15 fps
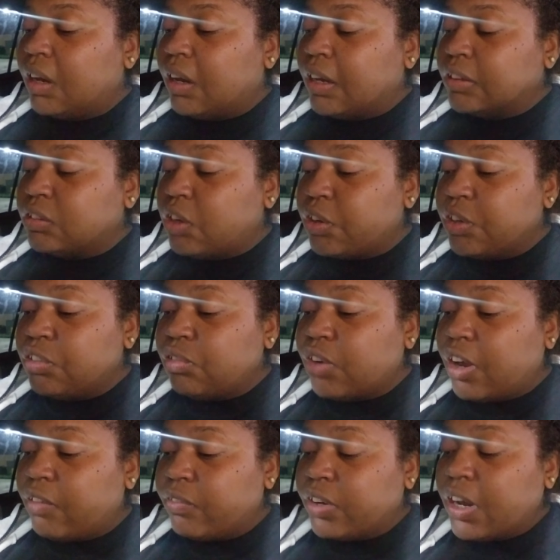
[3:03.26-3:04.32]
as long as you
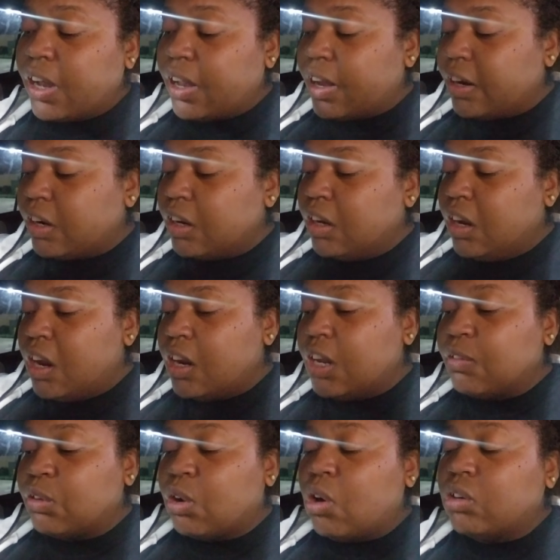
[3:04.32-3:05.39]
have God, you
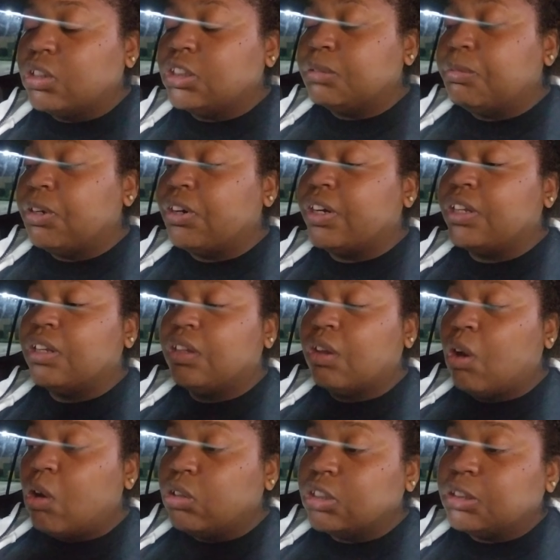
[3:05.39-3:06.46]
have the Holy Spirit
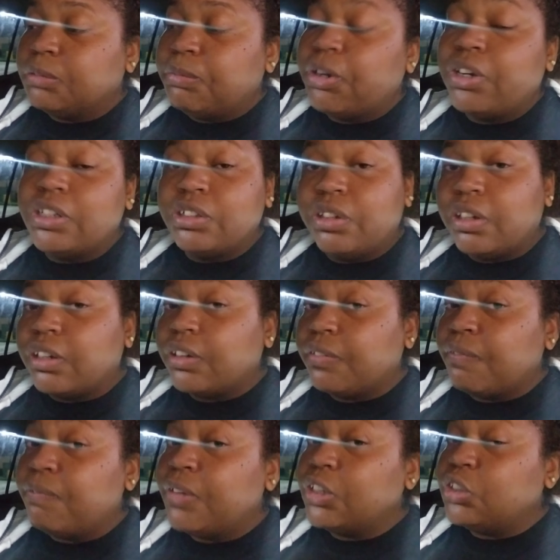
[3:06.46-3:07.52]
is going to
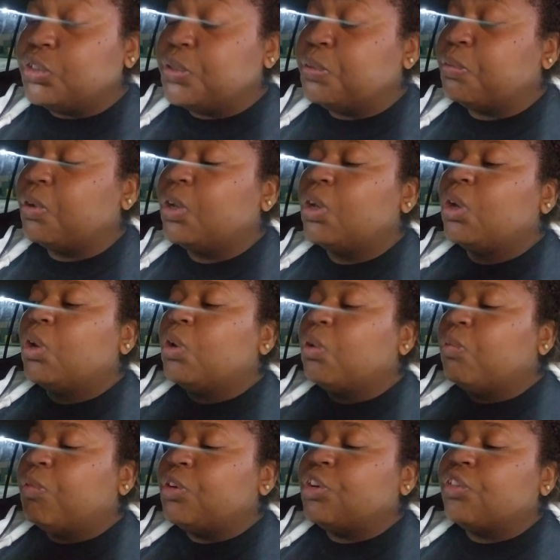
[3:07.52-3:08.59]
convict you
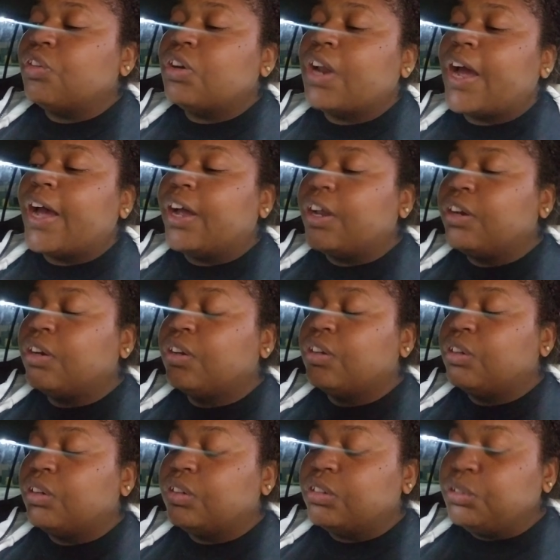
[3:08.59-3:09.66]
when you're not
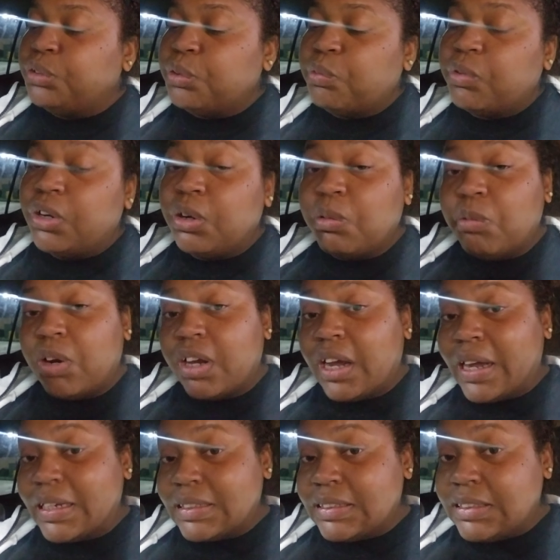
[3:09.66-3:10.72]
doing what
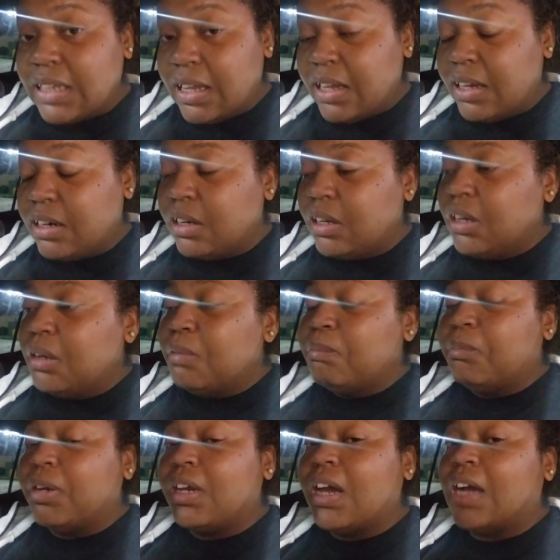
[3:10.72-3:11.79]
God said.
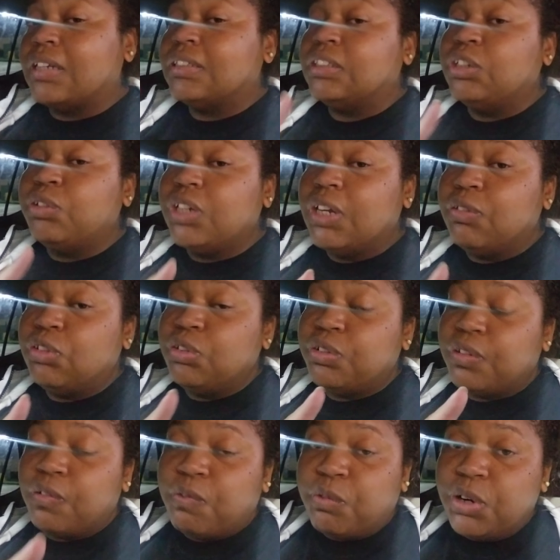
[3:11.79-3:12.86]
But God still gives you
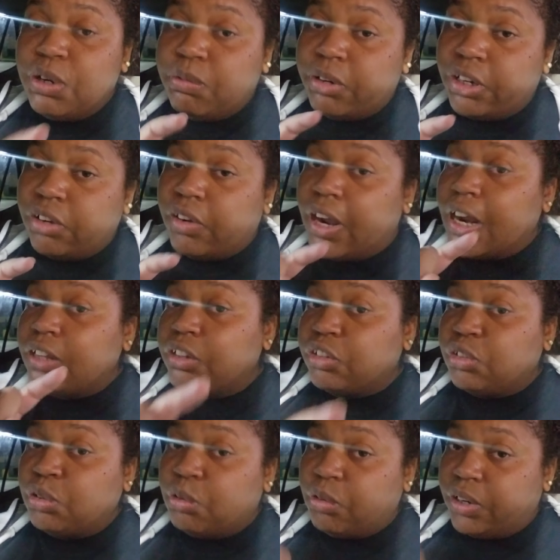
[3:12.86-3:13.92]
the free will and the
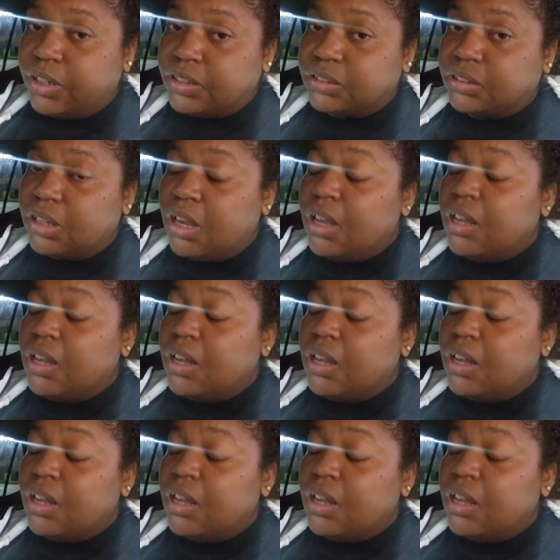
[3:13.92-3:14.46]
choice